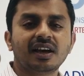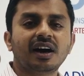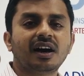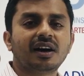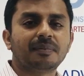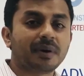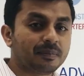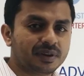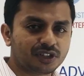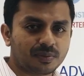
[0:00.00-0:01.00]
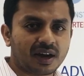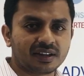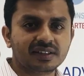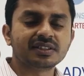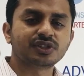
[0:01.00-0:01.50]
published by
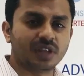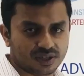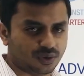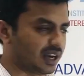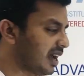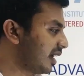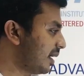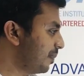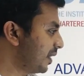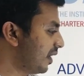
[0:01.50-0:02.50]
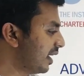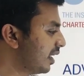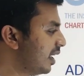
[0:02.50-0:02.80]
the CS Sri Lanka. Right.